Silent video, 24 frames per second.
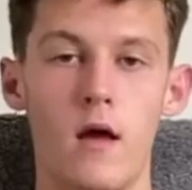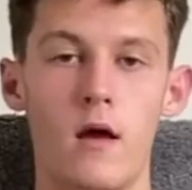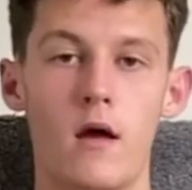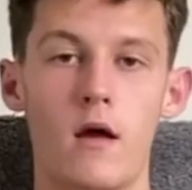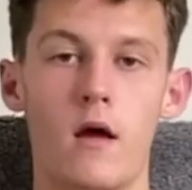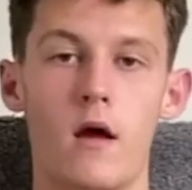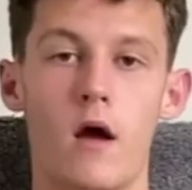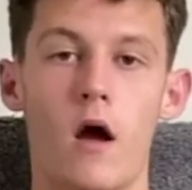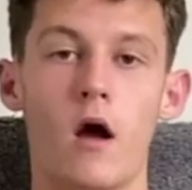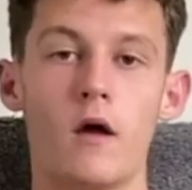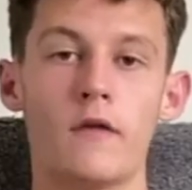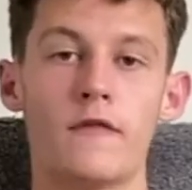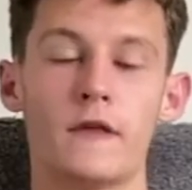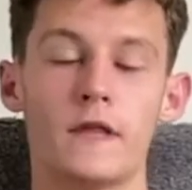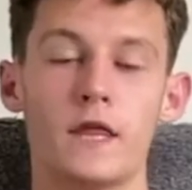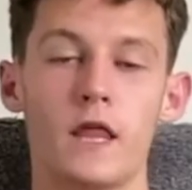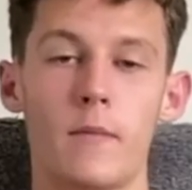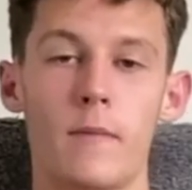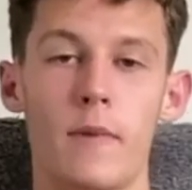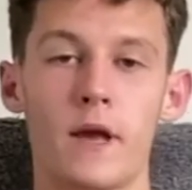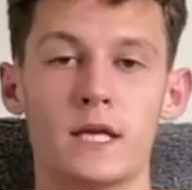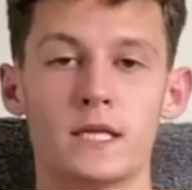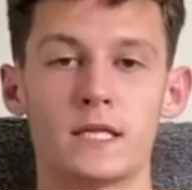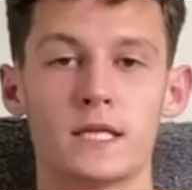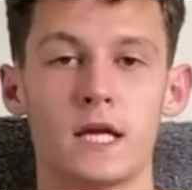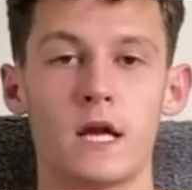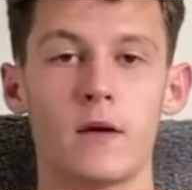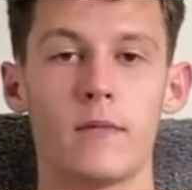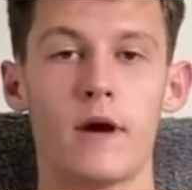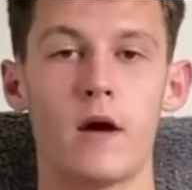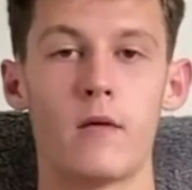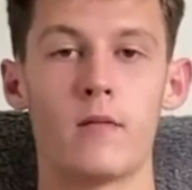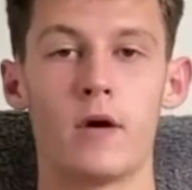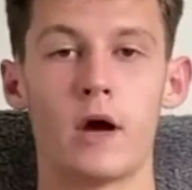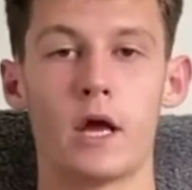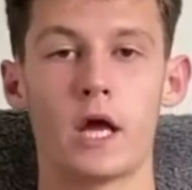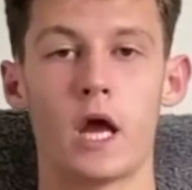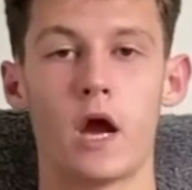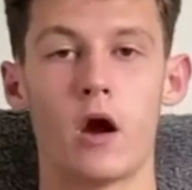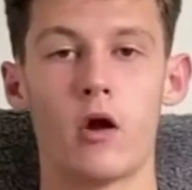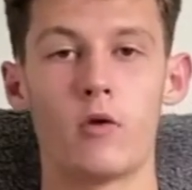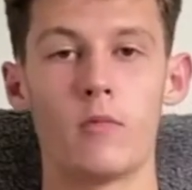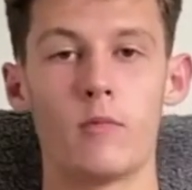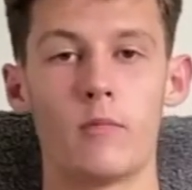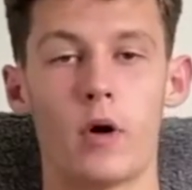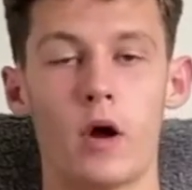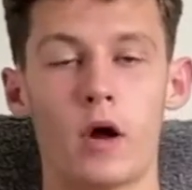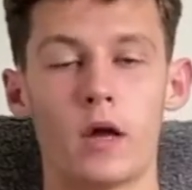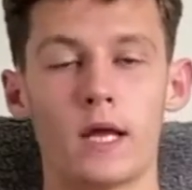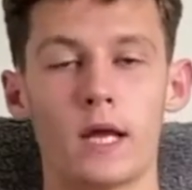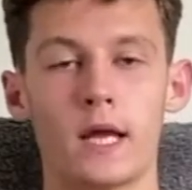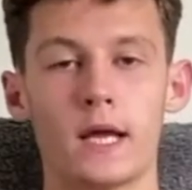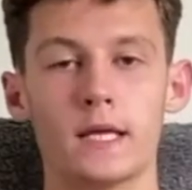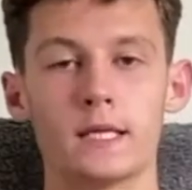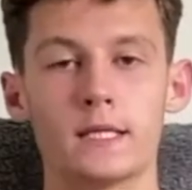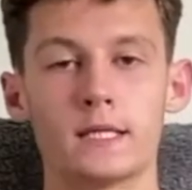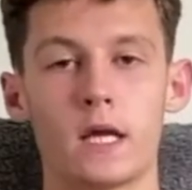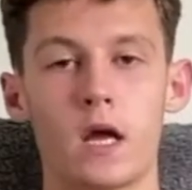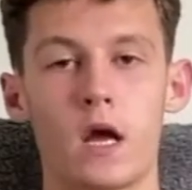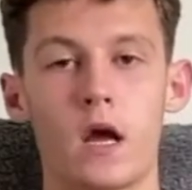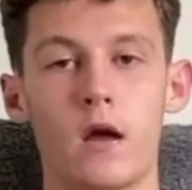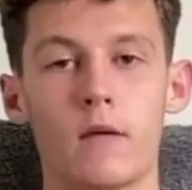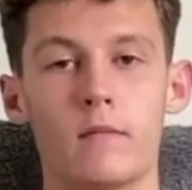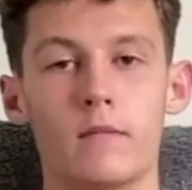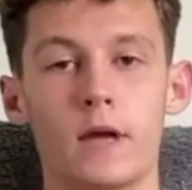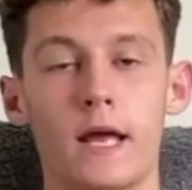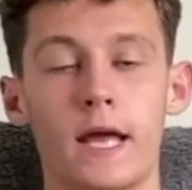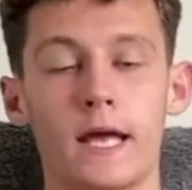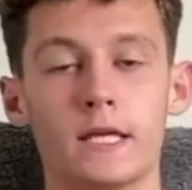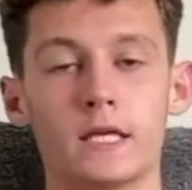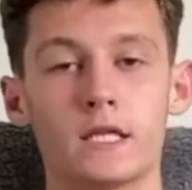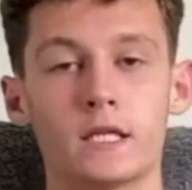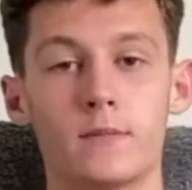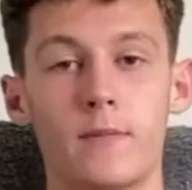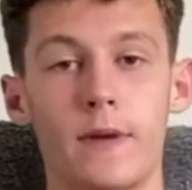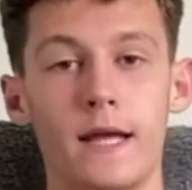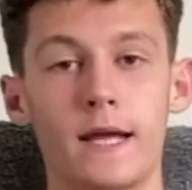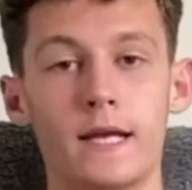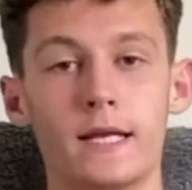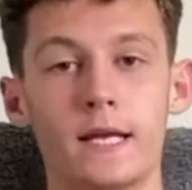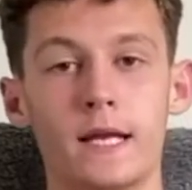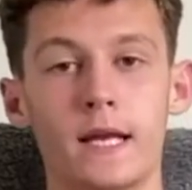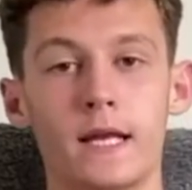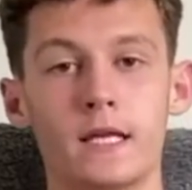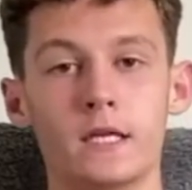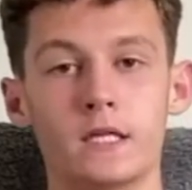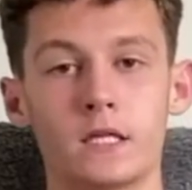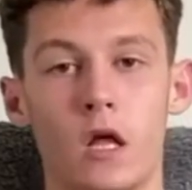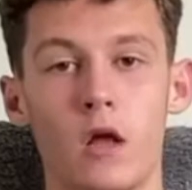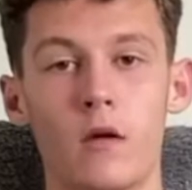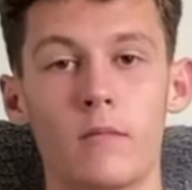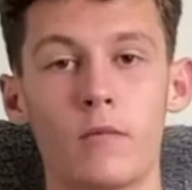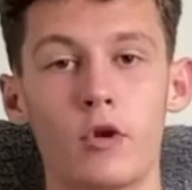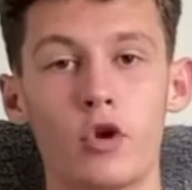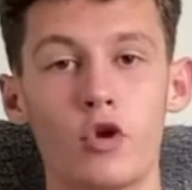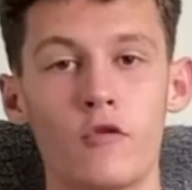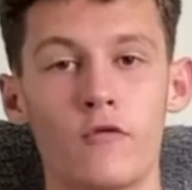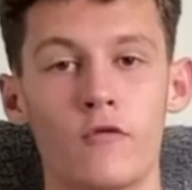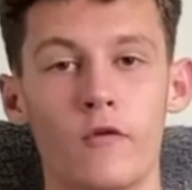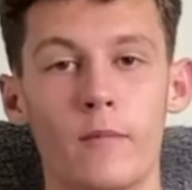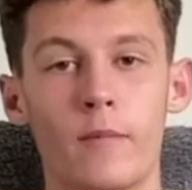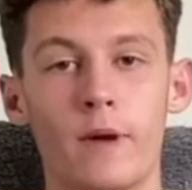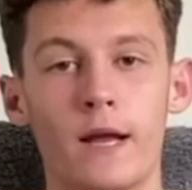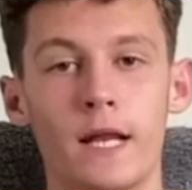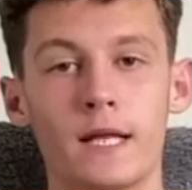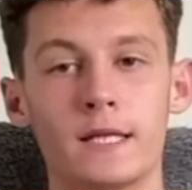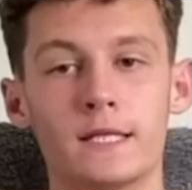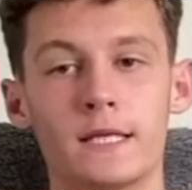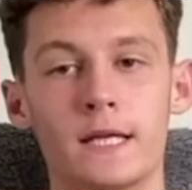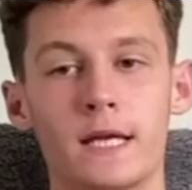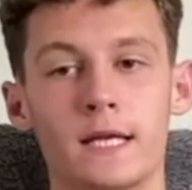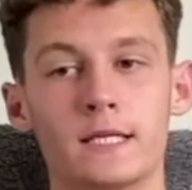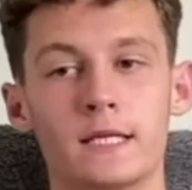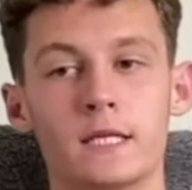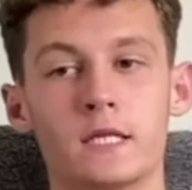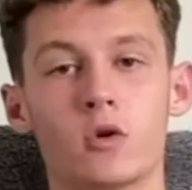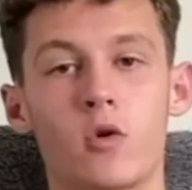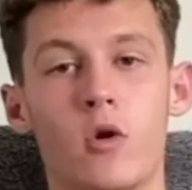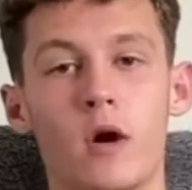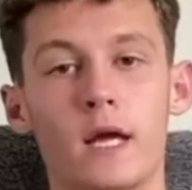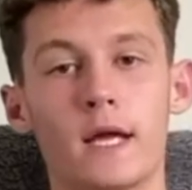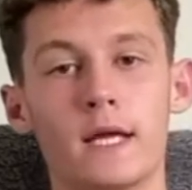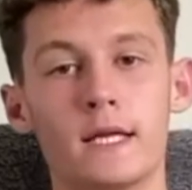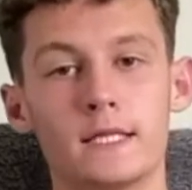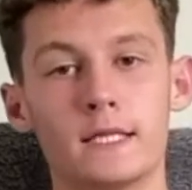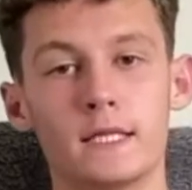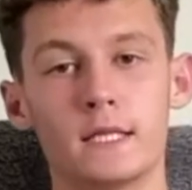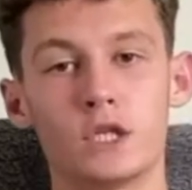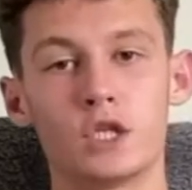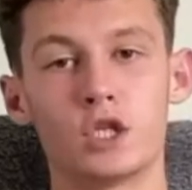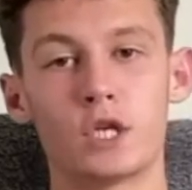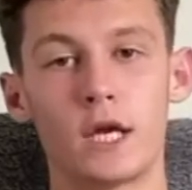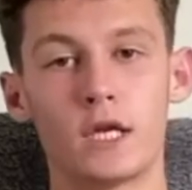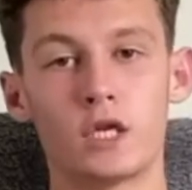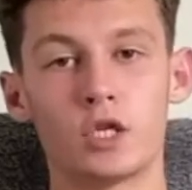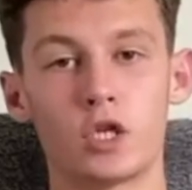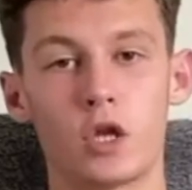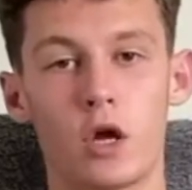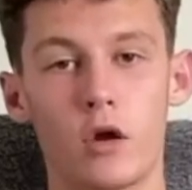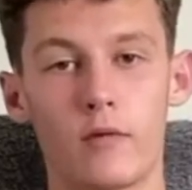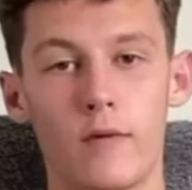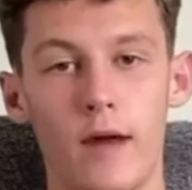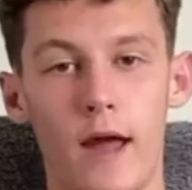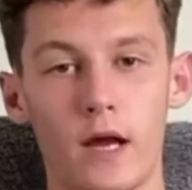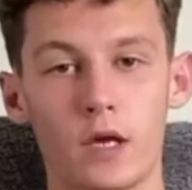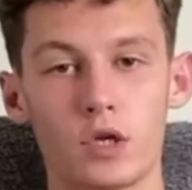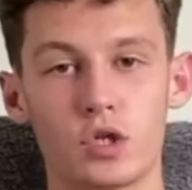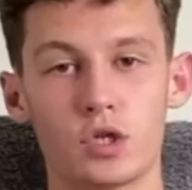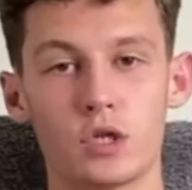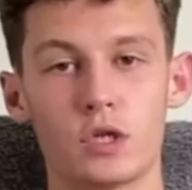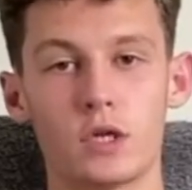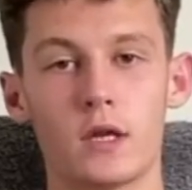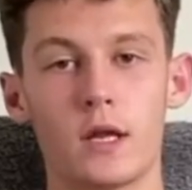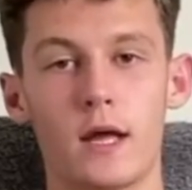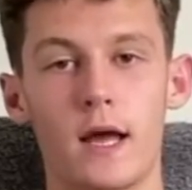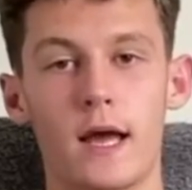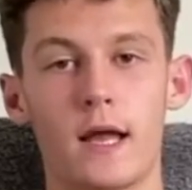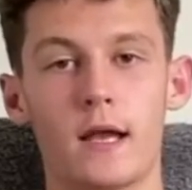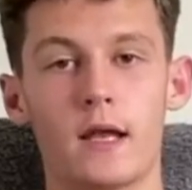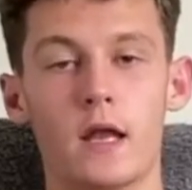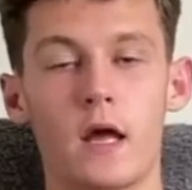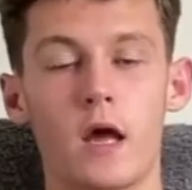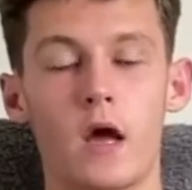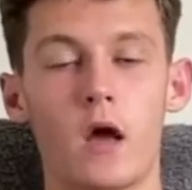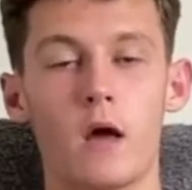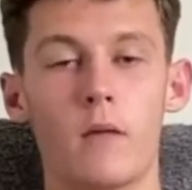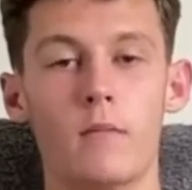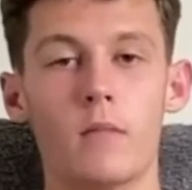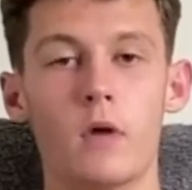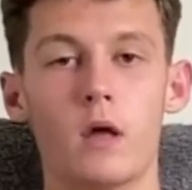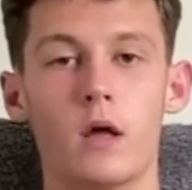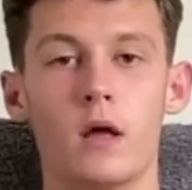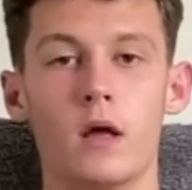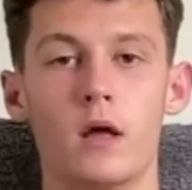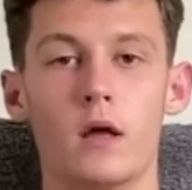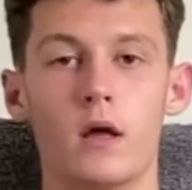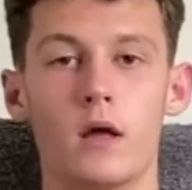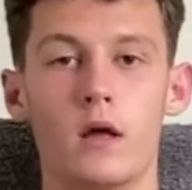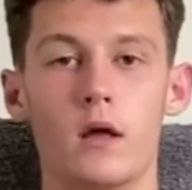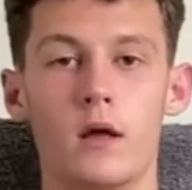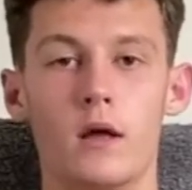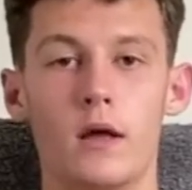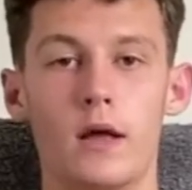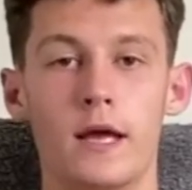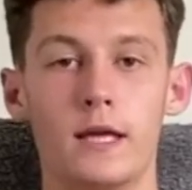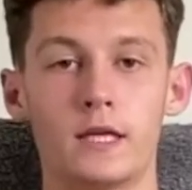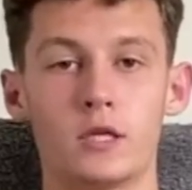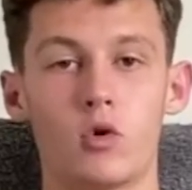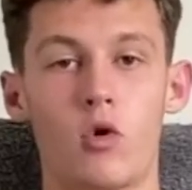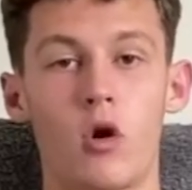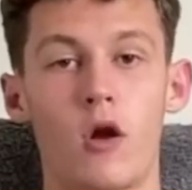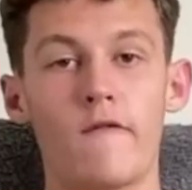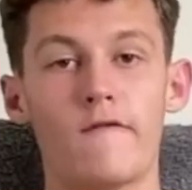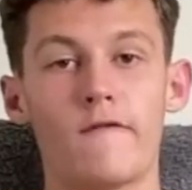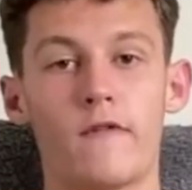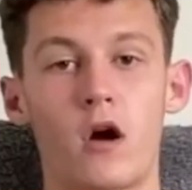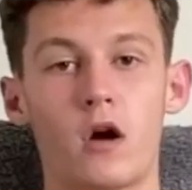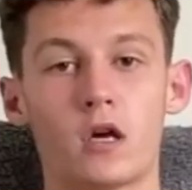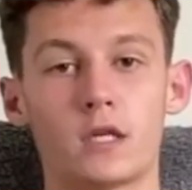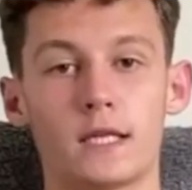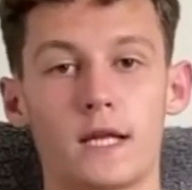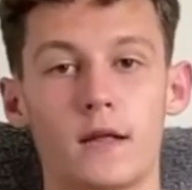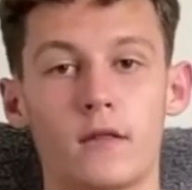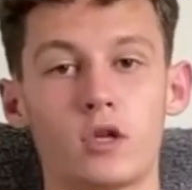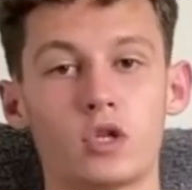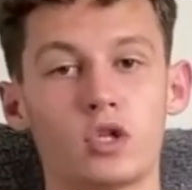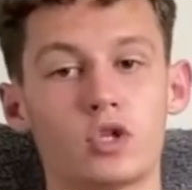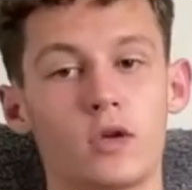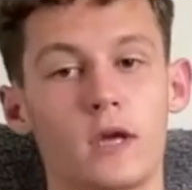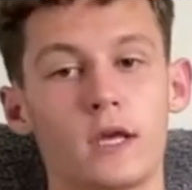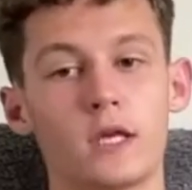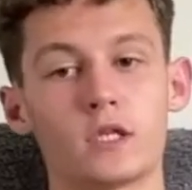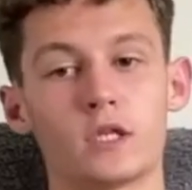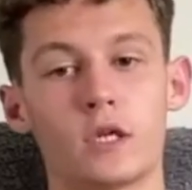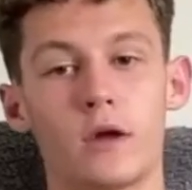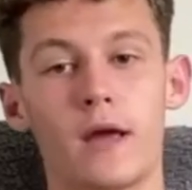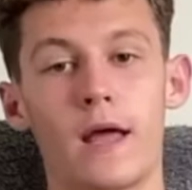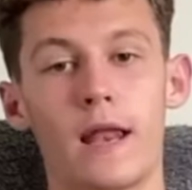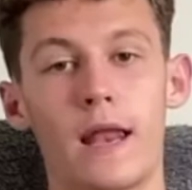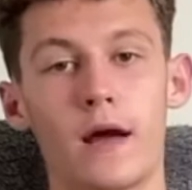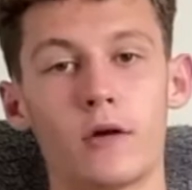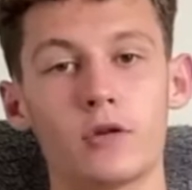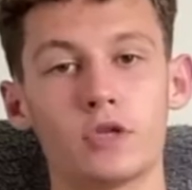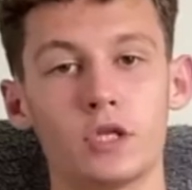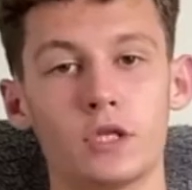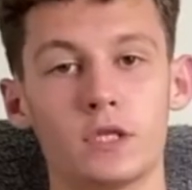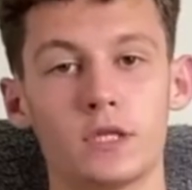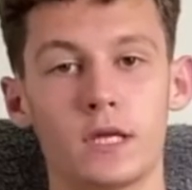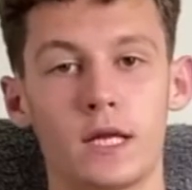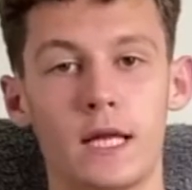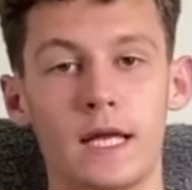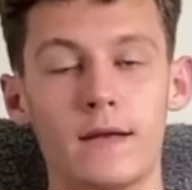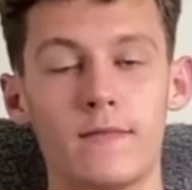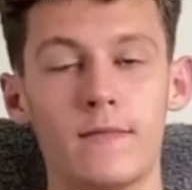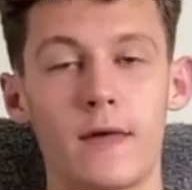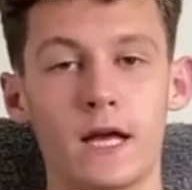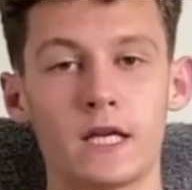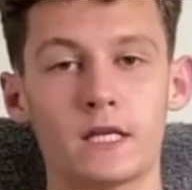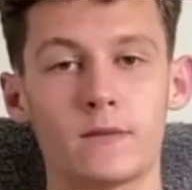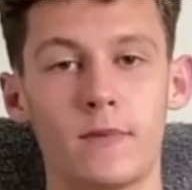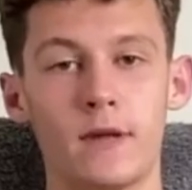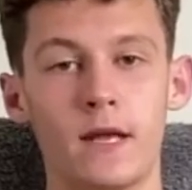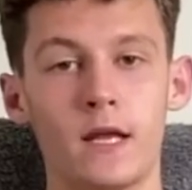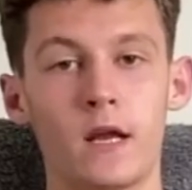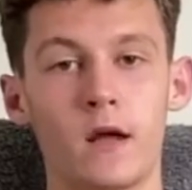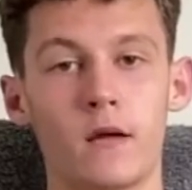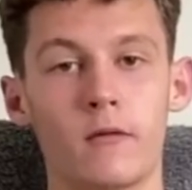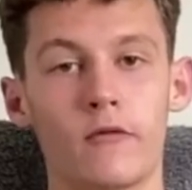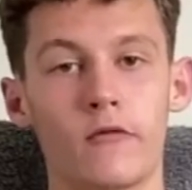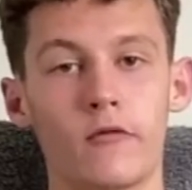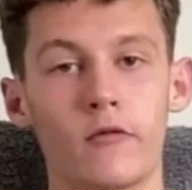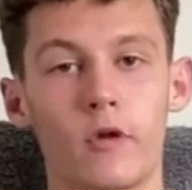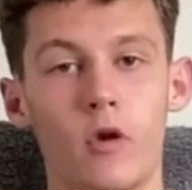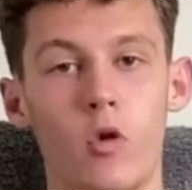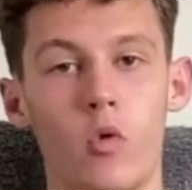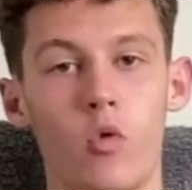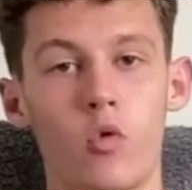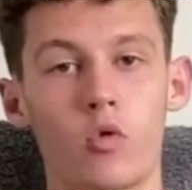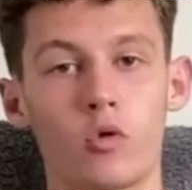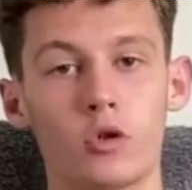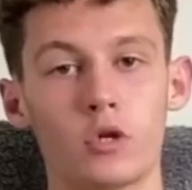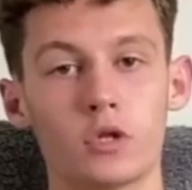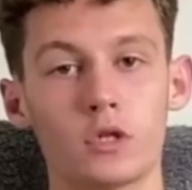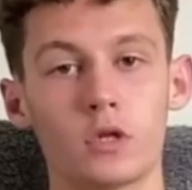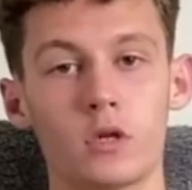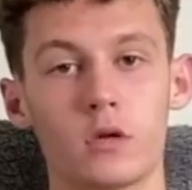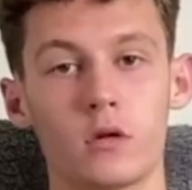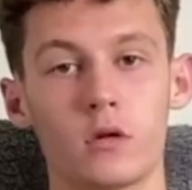I think the best thing about my current bike is its speed and its manoeuvrability. Is it's quite easy to change direction, and it's quite fast down the straight, so it allows you to keep that speed up through the corners.